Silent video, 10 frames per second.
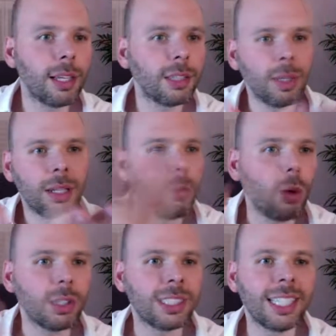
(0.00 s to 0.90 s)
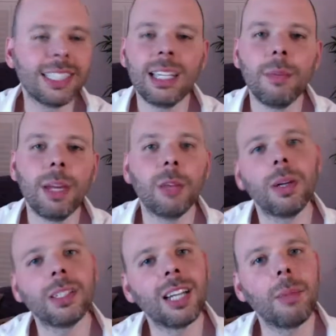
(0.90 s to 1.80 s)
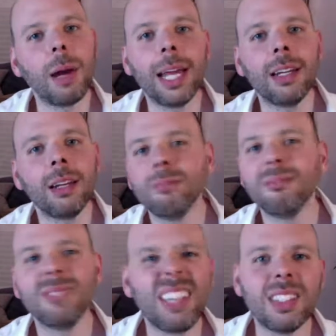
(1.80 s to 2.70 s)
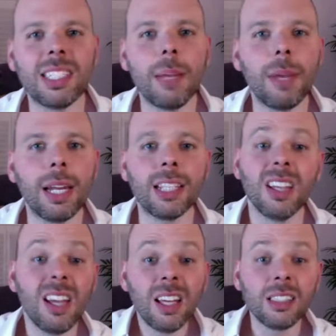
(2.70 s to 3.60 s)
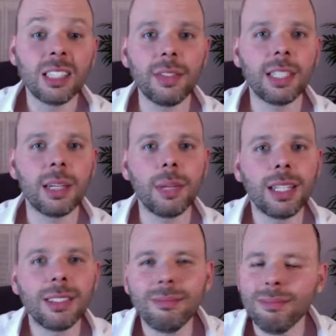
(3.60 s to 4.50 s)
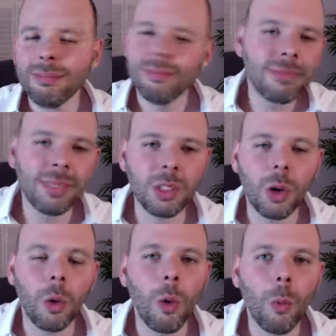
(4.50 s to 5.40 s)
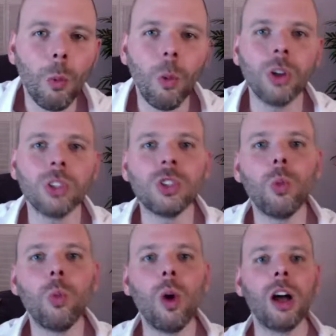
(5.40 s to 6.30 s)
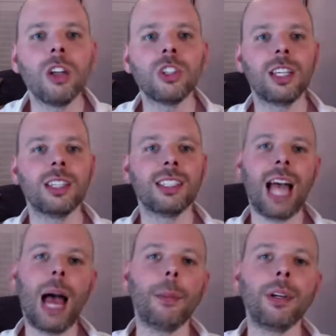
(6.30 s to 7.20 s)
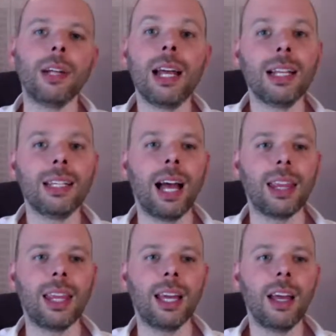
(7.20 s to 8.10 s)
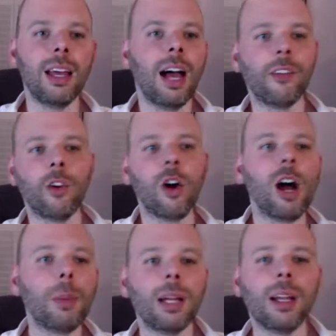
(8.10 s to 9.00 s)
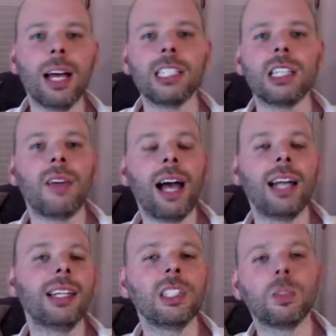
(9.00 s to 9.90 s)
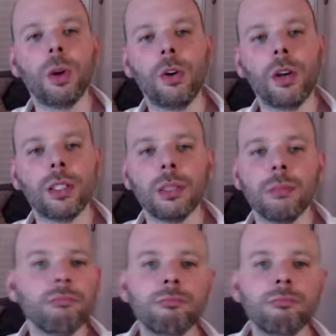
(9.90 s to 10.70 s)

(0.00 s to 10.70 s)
It's been, 16 minutes? By the time I end, 17 minutes. 17 minutes, what's the worst thing that's happened? Nothing. I've got a couple of lights, had an experience.